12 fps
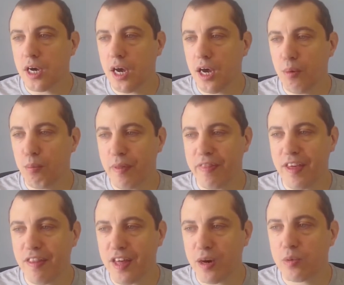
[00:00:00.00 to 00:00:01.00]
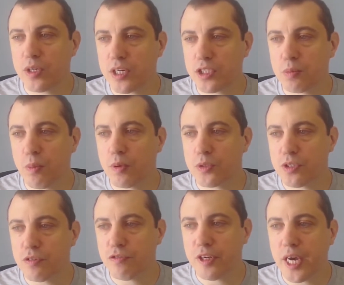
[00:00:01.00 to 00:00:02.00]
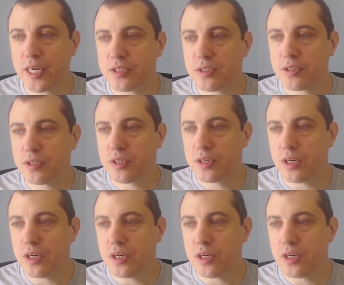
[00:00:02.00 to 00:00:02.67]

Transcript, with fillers: but then that would expose the fiat